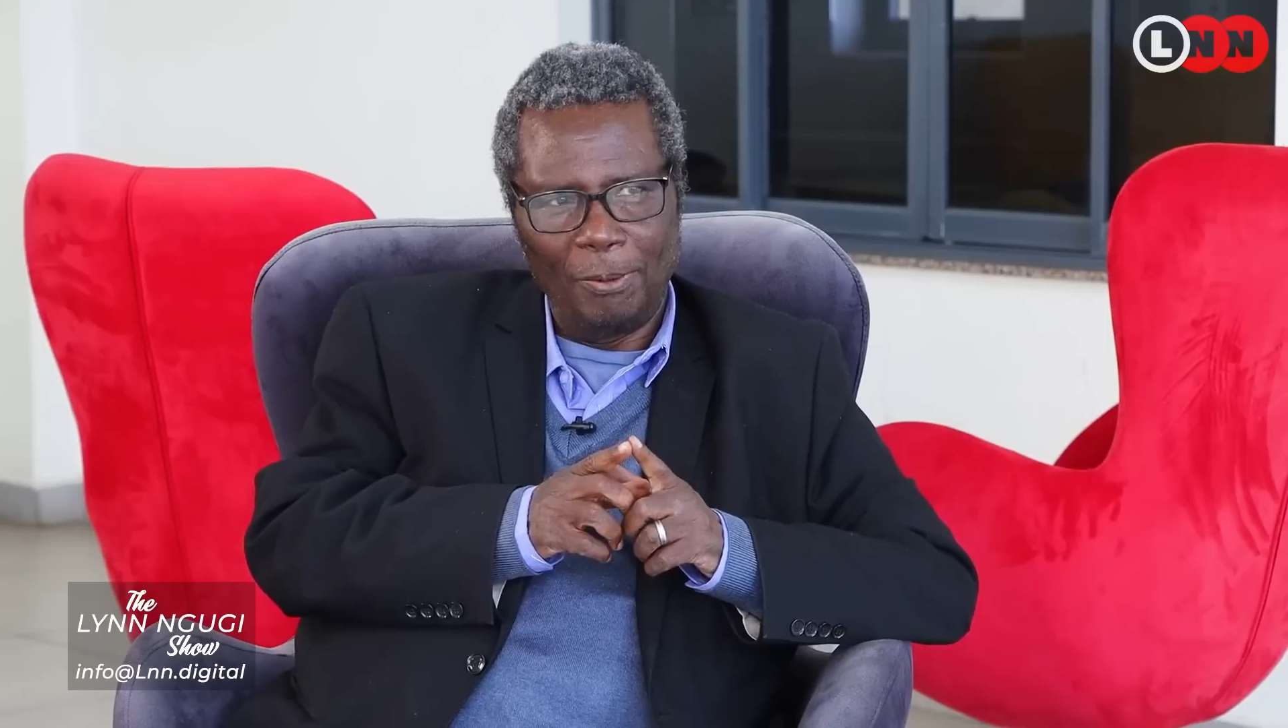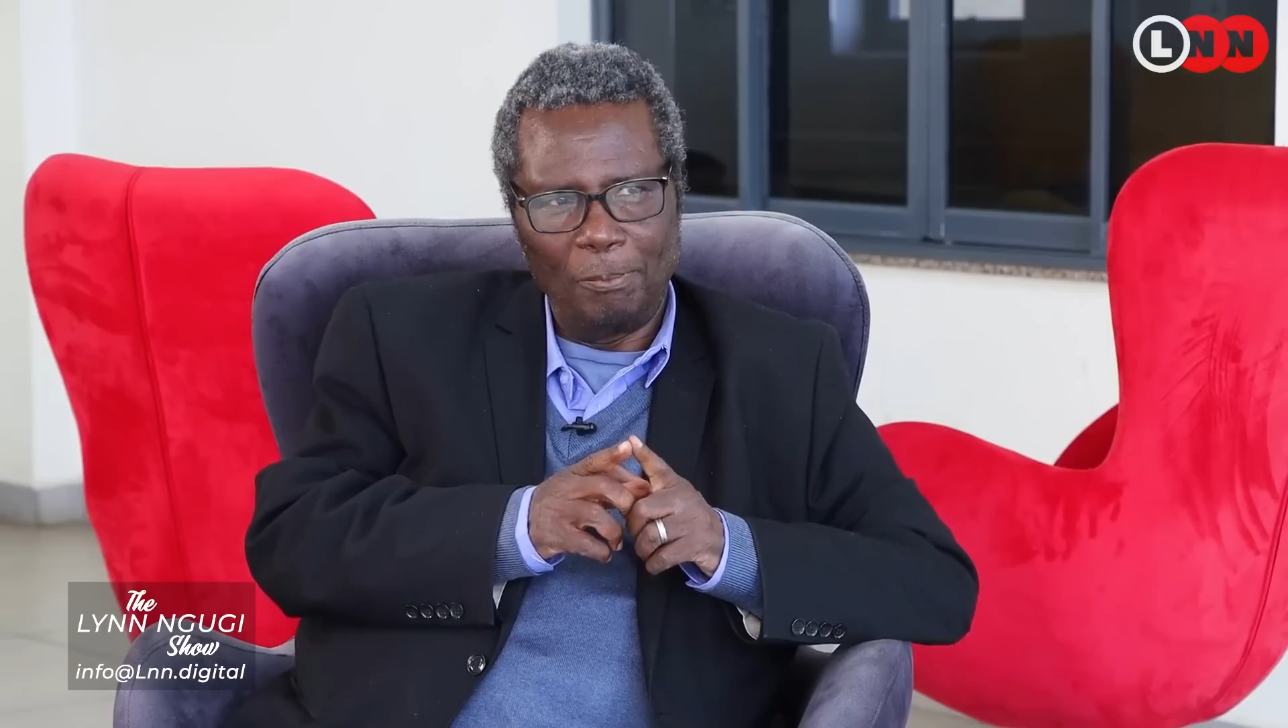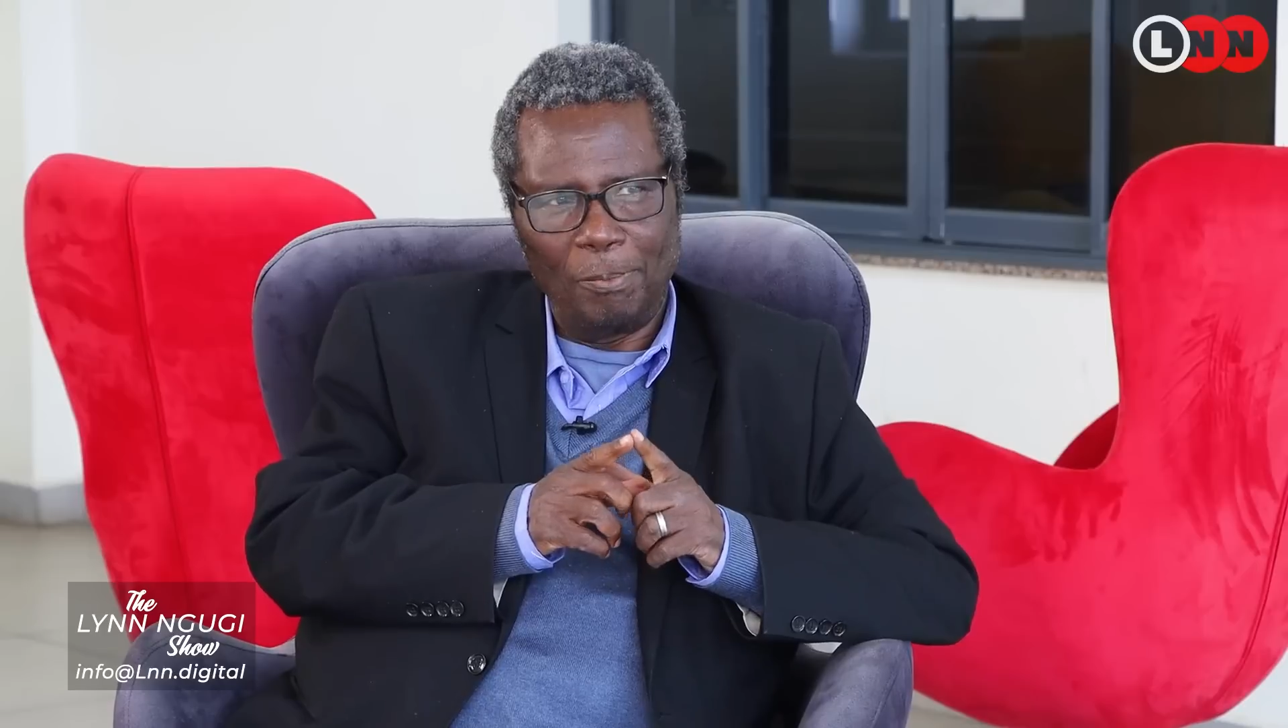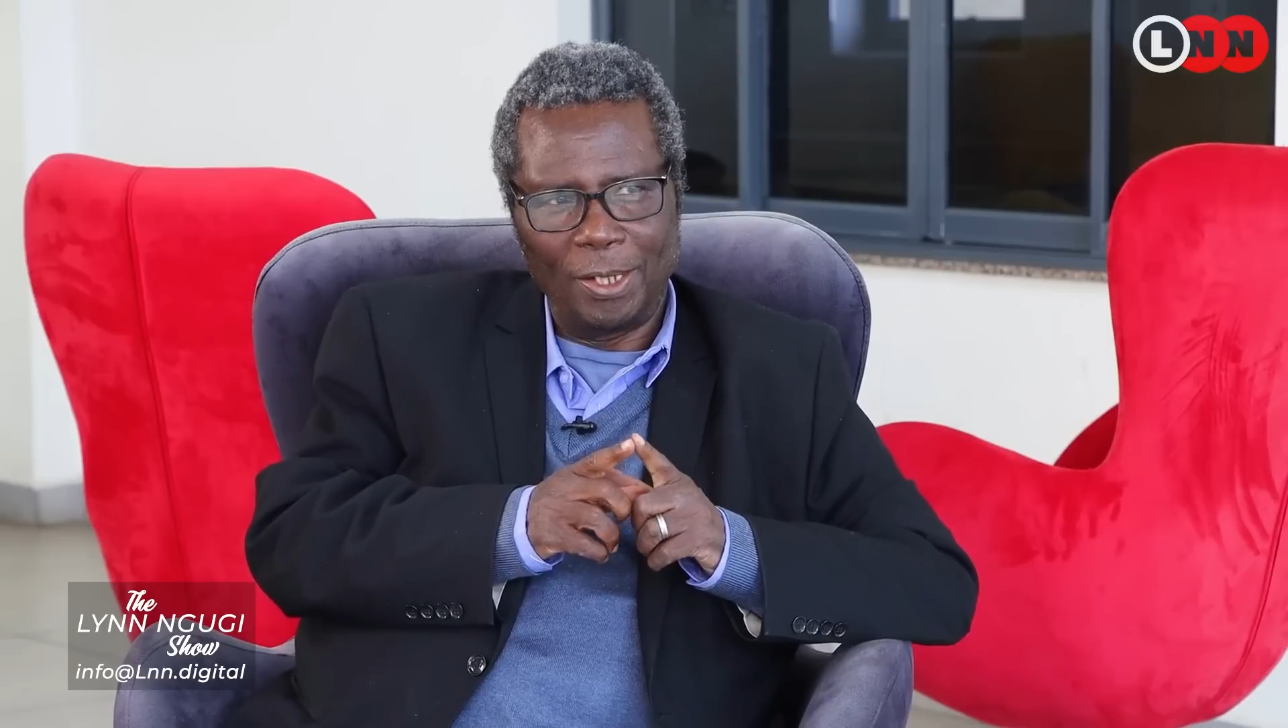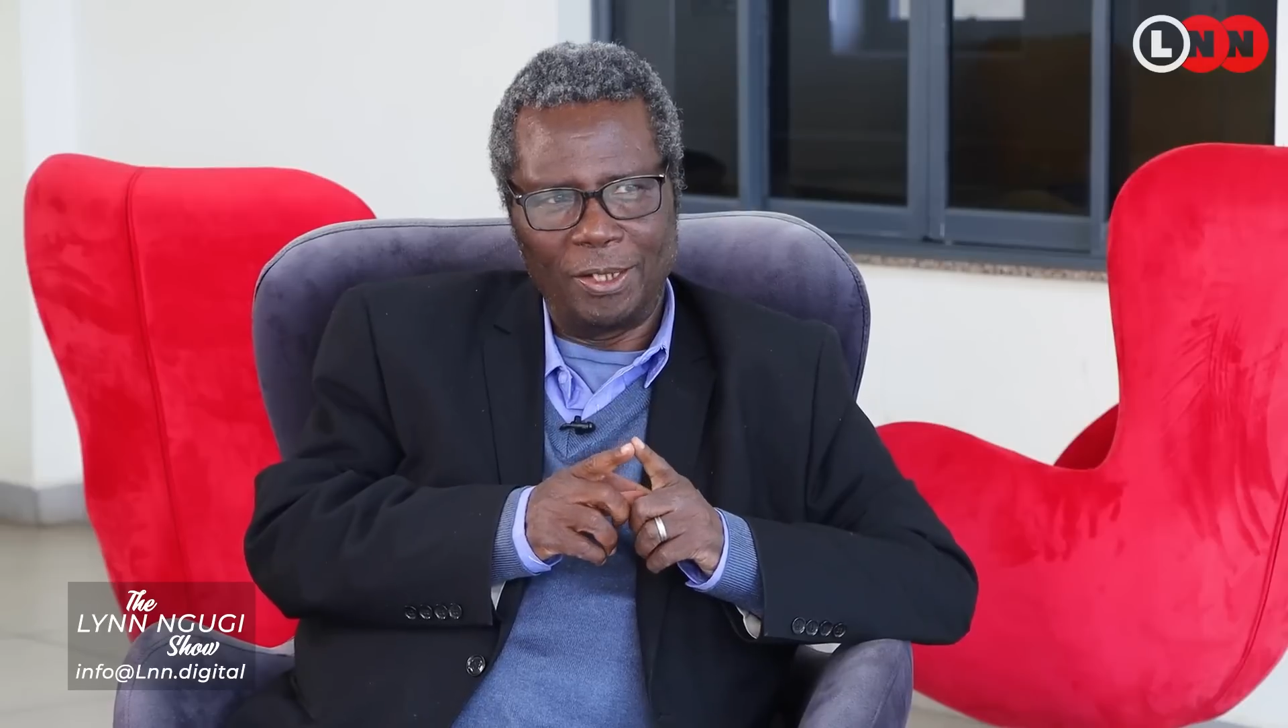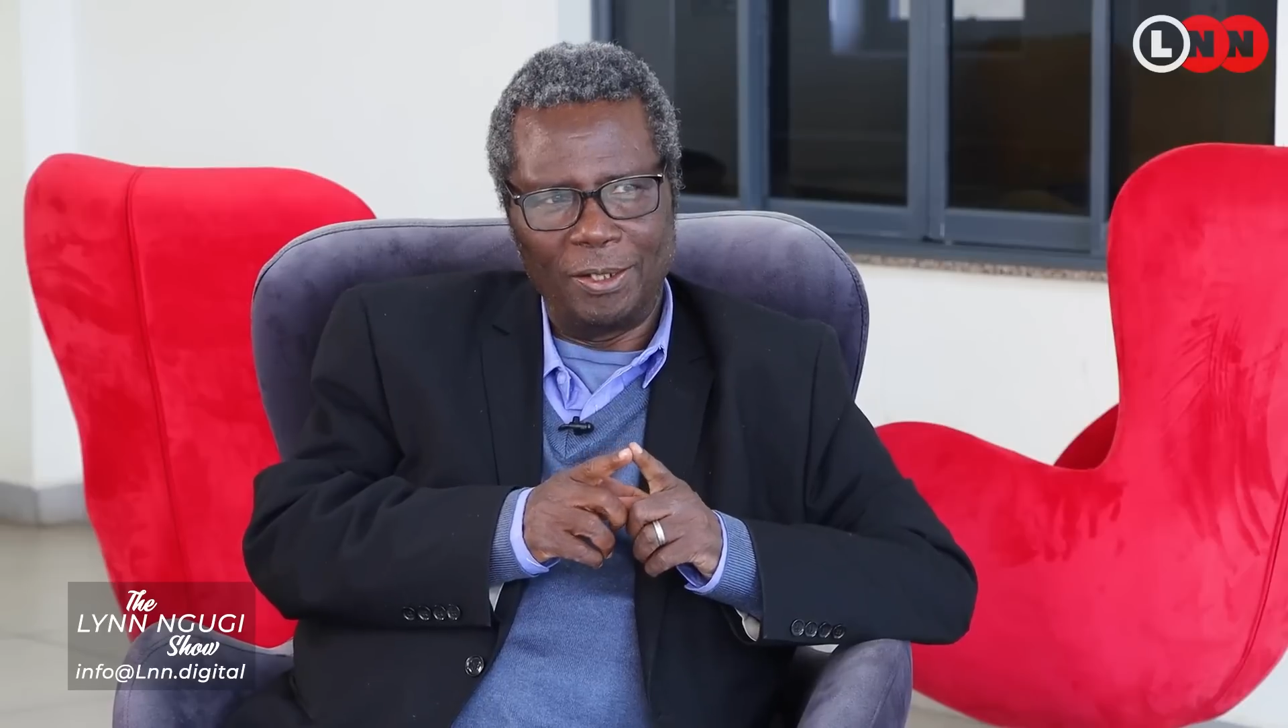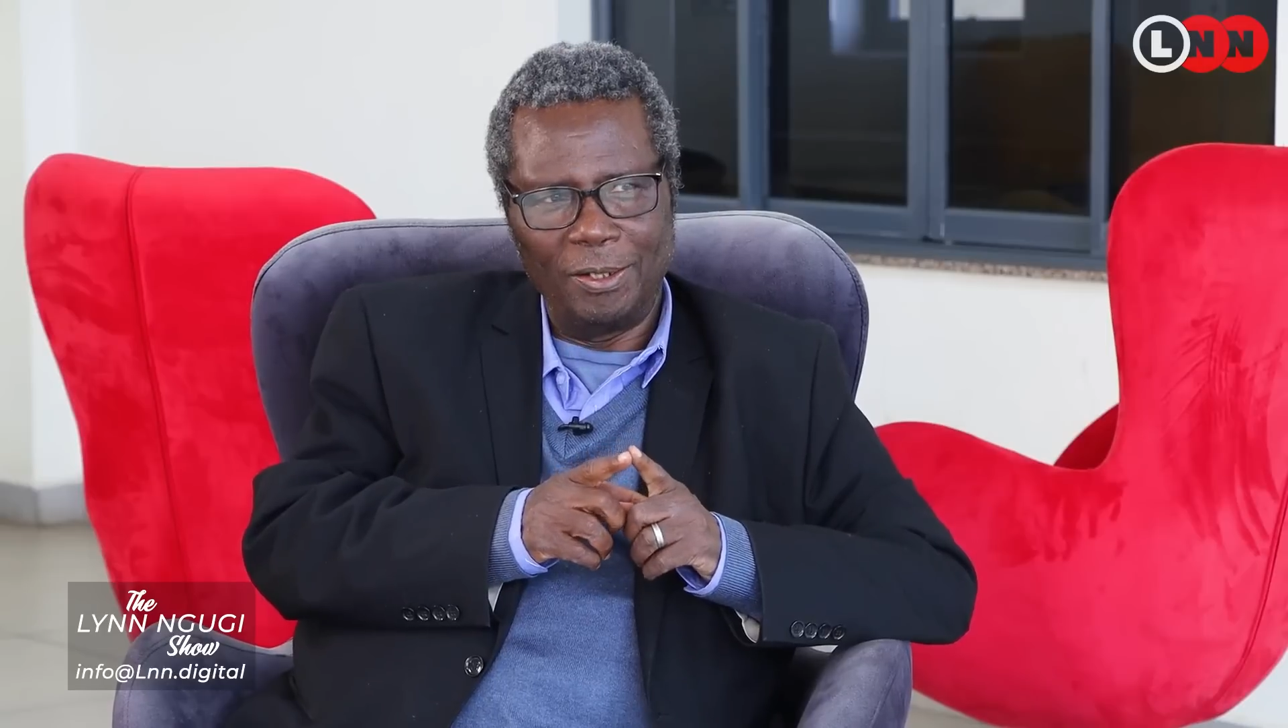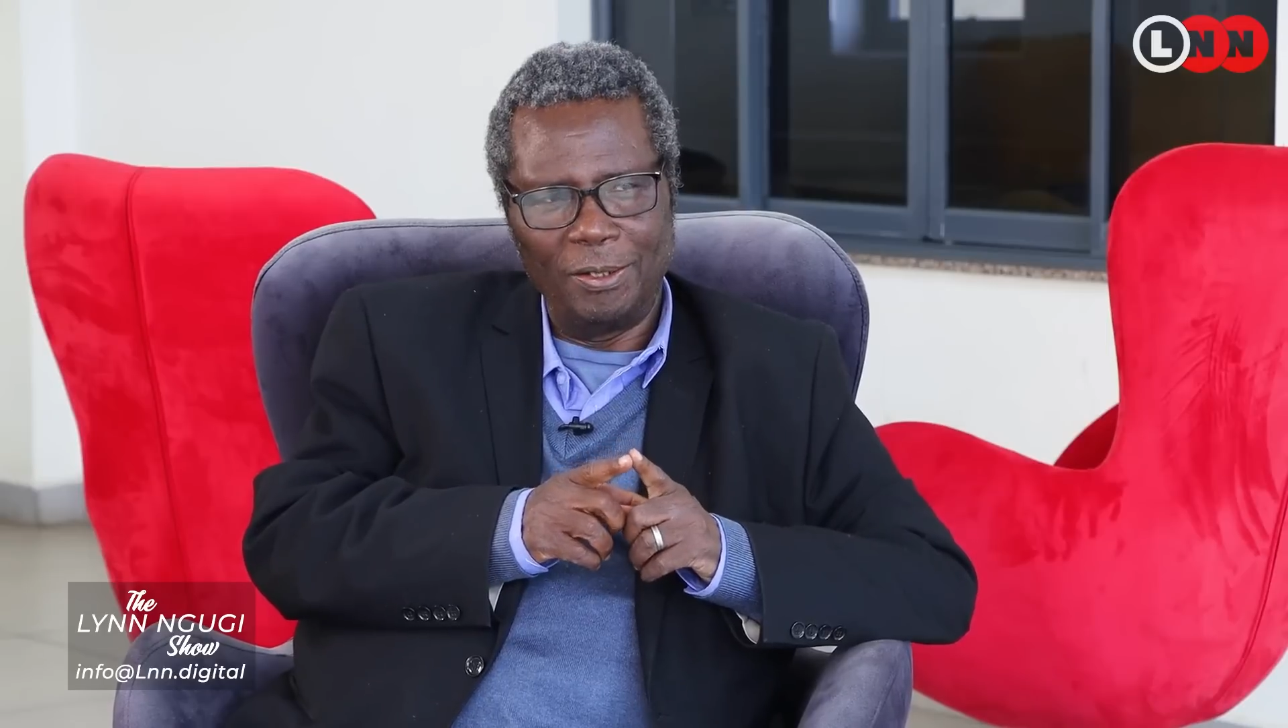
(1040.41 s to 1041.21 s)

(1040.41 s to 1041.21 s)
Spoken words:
but